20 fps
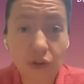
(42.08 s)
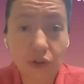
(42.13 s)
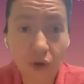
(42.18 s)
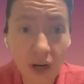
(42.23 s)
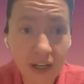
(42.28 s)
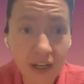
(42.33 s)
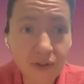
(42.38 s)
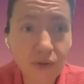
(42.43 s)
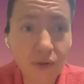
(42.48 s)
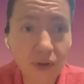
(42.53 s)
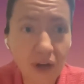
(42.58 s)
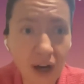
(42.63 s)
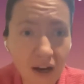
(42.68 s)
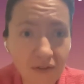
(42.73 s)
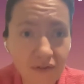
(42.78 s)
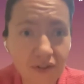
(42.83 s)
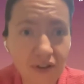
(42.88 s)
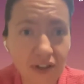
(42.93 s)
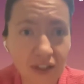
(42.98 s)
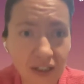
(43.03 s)
try to
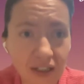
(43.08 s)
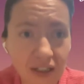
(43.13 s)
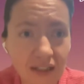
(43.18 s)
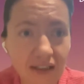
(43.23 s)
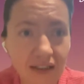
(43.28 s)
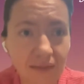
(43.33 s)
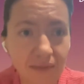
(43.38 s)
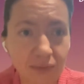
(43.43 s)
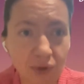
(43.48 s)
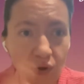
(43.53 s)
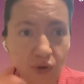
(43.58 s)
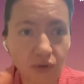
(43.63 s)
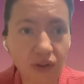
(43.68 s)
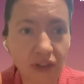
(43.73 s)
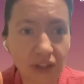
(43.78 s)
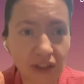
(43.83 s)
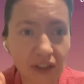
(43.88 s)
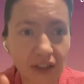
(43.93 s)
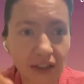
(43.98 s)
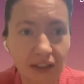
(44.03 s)
cover a
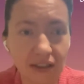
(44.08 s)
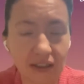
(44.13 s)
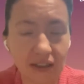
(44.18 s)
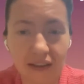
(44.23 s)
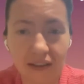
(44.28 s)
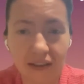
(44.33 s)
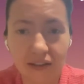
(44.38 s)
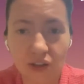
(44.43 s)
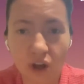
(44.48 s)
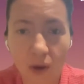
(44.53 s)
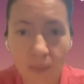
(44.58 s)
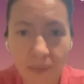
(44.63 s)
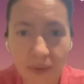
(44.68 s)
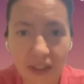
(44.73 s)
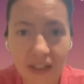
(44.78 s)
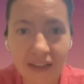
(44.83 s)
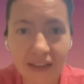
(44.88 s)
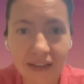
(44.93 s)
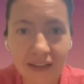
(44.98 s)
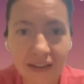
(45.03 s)
broader
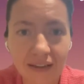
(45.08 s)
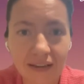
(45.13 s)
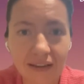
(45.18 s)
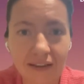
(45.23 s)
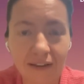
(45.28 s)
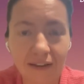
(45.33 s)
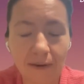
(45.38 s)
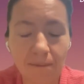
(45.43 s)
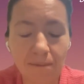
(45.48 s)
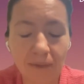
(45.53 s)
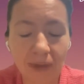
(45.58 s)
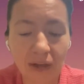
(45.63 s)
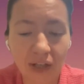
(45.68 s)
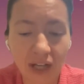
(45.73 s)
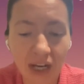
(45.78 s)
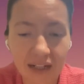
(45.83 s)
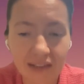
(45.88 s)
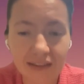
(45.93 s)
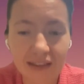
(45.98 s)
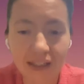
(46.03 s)
topic
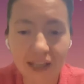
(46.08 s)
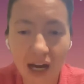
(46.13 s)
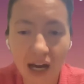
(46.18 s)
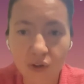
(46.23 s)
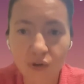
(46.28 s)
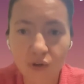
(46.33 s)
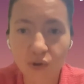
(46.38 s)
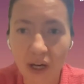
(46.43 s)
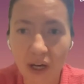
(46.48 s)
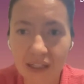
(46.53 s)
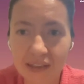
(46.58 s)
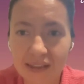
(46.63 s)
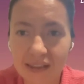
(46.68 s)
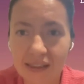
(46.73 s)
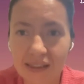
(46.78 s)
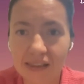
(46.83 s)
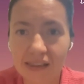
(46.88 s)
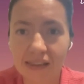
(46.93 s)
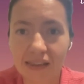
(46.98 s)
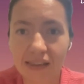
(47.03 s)
regarding how to
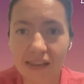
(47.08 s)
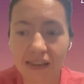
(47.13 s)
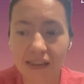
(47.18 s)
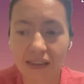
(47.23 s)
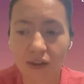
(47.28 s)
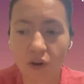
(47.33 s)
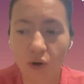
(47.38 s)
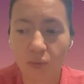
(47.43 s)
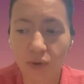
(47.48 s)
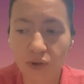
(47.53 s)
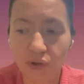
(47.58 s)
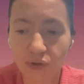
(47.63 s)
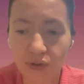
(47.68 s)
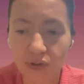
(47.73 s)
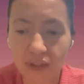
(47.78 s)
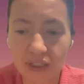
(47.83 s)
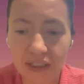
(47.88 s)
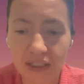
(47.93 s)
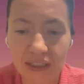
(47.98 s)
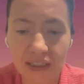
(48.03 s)
access
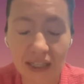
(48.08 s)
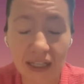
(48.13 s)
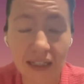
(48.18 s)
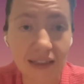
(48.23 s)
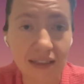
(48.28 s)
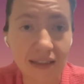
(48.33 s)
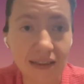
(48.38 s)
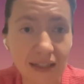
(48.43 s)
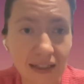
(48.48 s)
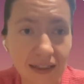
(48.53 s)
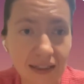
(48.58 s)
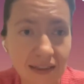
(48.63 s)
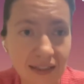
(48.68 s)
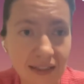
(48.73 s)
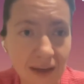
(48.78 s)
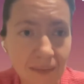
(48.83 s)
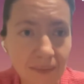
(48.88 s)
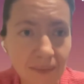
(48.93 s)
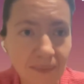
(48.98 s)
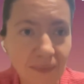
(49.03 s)
opportunities in ICT and
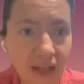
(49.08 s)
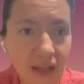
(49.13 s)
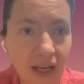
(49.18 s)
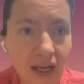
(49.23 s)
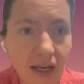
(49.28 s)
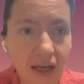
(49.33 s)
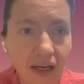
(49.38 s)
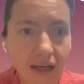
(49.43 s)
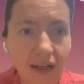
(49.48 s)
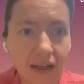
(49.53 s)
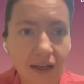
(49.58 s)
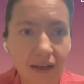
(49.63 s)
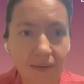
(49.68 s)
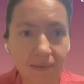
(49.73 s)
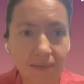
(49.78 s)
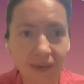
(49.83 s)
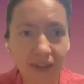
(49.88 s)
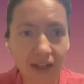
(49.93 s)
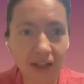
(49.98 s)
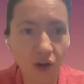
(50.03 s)
STEM.
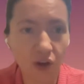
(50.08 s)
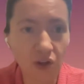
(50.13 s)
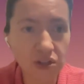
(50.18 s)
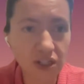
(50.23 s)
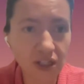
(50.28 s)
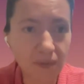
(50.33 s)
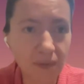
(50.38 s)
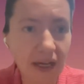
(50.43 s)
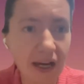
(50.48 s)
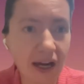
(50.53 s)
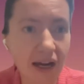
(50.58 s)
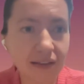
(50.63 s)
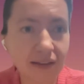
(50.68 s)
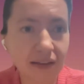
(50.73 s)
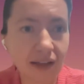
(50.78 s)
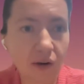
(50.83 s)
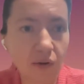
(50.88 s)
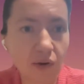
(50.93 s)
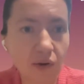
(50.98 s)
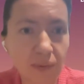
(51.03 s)
The logic
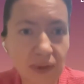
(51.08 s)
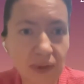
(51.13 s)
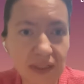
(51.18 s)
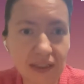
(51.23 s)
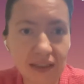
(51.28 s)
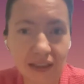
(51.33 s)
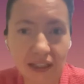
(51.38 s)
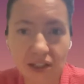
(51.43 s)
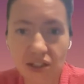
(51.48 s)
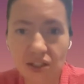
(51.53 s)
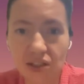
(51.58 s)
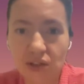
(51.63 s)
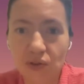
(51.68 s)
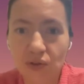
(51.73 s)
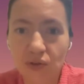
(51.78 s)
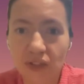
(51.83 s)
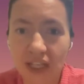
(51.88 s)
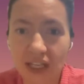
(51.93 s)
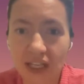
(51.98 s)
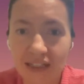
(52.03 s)
behind our presentations
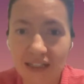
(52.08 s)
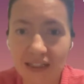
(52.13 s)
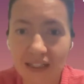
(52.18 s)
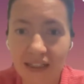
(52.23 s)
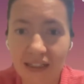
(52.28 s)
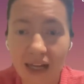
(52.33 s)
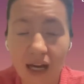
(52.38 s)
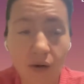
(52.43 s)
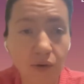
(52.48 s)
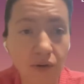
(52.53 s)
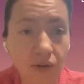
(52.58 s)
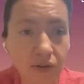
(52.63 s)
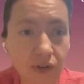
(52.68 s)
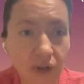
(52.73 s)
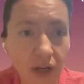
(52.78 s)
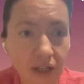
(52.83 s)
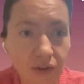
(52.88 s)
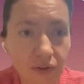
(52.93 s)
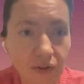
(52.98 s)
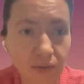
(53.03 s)
today is that I will
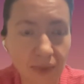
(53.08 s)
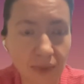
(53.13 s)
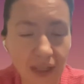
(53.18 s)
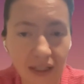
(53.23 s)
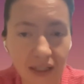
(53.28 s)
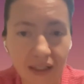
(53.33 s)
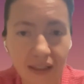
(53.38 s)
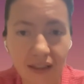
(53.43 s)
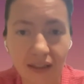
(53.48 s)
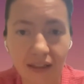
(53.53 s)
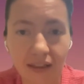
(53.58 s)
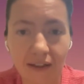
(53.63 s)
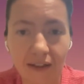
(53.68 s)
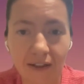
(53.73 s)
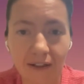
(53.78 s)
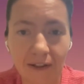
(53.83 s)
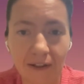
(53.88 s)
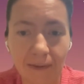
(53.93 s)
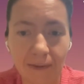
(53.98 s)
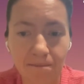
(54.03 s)
try to make
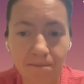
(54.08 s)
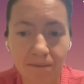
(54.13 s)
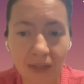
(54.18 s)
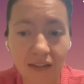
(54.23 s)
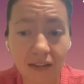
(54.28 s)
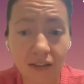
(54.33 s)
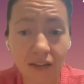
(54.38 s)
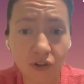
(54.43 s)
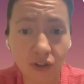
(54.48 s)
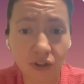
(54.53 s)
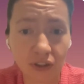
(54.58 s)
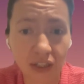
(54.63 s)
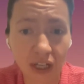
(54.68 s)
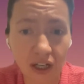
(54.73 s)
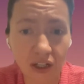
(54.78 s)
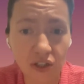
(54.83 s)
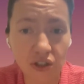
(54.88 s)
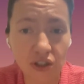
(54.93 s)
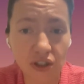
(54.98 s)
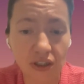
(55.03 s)
an
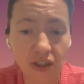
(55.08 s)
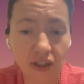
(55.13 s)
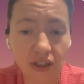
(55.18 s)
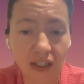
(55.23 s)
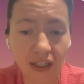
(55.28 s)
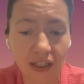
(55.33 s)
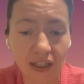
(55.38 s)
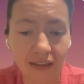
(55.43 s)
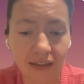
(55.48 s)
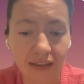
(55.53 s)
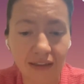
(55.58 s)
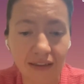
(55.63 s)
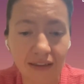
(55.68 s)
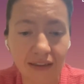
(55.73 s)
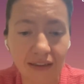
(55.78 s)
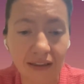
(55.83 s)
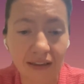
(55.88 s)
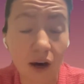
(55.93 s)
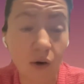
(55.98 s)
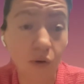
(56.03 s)
introduction, and
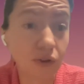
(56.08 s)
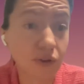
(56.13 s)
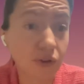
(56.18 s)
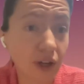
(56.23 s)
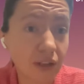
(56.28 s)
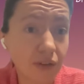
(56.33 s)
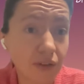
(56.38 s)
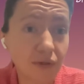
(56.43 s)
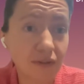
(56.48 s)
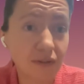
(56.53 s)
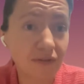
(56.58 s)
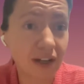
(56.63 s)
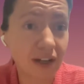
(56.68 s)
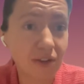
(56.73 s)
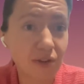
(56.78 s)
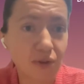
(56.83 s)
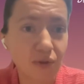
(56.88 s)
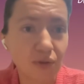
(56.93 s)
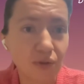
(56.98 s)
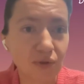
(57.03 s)
I will try to
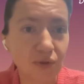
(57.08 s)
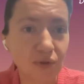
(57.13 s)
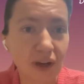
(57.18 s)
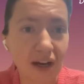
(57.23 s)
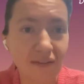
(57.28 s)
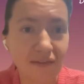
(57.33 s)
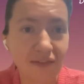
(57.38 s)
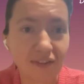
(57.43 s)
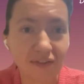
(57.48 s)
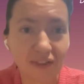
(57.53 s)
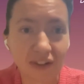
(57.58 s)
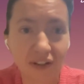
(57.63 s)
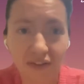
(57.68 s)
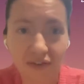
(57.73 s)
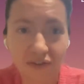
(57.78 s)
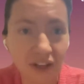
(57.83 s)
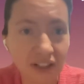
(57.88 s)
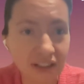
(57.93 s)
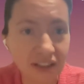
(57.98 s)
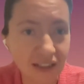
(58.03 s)
invite you to have a
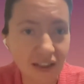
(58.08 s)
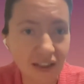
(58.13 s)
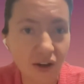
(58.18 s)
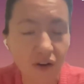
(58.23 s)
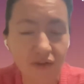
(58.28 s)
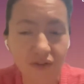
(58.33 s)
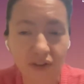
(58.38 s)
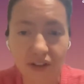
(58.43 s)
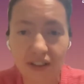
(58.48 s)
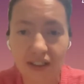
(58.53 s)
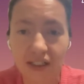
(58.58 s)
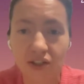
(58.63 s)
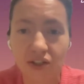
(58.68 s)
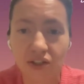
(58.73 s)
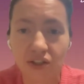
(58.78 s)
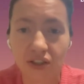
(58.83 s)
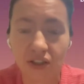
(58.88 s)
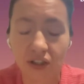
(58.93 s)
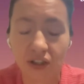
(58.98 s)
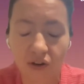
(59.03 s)
very friendly
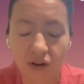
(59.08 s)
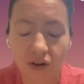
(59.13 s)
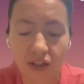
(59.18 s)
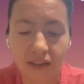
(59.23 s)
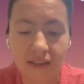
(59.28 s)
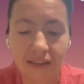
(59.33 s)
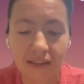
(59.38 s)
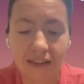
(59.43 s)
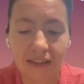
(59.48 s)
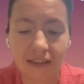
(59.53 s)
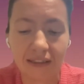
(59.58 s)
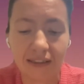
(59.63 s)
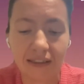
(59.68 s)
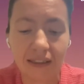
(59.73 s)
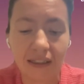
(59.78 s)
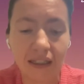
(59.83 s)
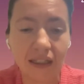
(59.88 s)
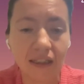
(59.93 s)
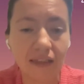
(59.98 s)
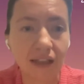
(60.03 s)
conversation on
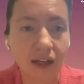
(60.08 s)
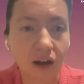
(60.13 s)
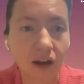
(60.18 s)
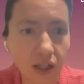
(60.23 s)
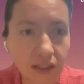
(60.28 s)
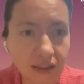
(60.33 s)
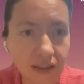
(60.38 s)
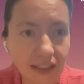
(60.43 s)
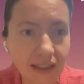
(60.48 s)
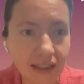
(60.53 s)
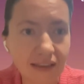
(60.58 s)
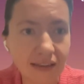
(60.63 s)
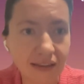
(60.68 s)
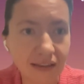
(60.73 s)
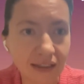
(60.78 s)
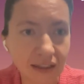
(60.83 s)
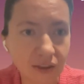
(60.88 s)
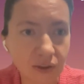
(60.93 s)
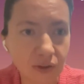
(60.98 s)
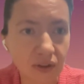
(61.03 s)
the context
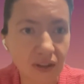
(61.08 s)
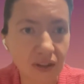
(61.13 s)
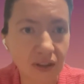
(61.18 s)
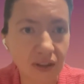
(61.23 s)
that